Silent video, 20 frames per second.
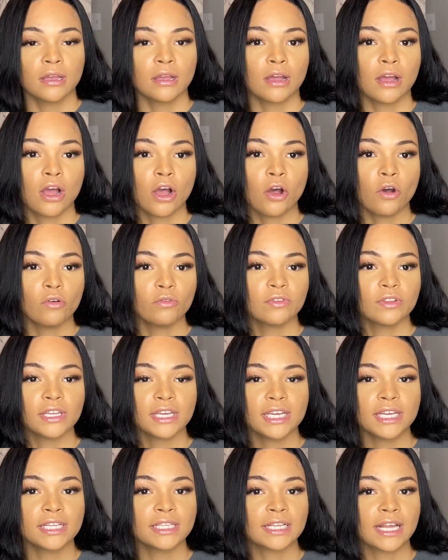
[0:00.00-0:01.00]

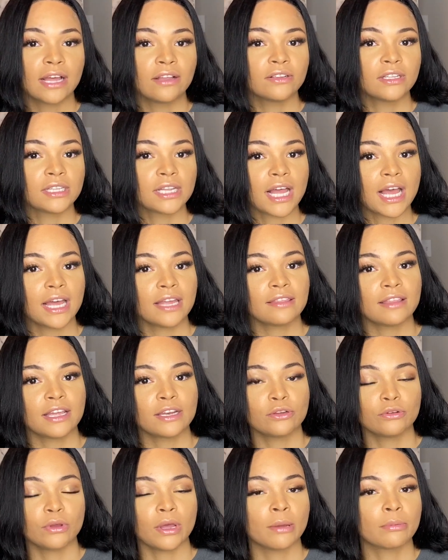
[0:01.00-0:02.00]
hopefully down the line they
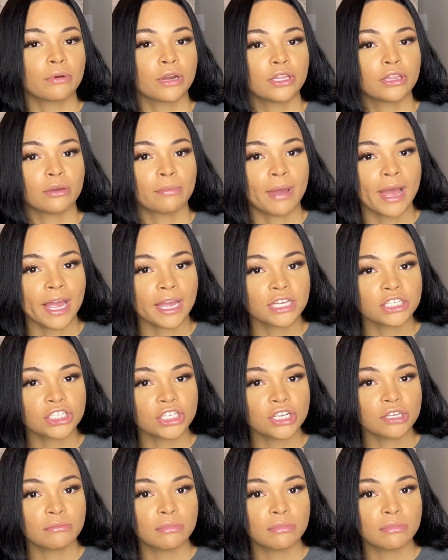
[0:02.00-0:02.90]
do upgrade their packaging,